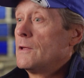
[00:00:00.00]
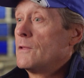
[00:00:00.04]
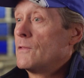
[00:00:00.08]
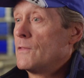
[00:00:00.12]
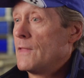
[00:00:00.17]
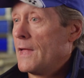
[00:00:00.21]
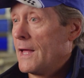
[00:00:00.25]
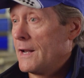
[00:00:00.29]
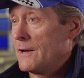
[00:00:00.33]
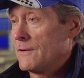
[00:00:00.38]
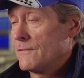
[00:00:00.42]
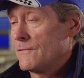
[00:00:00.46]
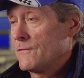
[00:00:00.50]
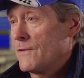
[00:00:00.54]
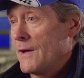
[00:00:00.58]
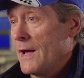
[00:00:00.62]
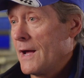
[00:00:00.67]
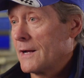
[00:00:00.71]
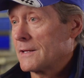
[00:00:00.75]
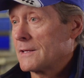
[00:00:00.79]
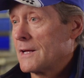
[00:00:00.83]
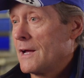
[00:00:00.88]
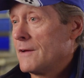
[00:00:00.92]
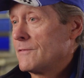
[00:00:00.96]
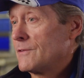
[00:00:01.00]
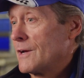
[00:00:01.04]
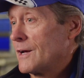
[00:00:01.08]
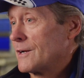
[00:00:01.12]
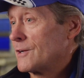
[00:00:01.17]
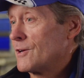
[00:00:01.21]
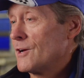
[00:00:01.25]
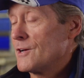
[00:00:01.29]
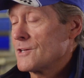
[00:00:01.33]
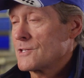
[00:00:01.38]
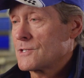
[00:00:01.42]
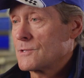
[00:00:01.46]
that in fact I've got
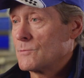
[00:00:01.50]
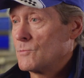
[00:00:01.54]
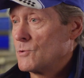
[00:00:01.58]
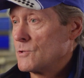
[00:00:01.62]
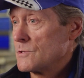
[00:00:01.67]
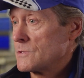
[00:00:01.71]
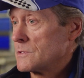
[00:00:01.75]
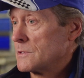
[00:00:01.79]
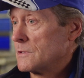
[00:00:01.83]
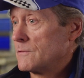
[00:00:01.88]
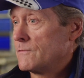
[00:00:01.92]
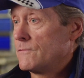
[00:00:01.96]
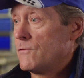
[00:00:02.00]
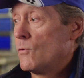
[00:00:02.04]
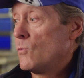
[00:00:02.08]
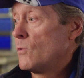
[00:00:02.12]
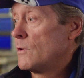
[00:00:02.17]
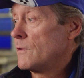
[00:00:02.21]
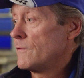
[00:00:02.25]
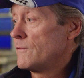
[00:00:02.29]
customers that 4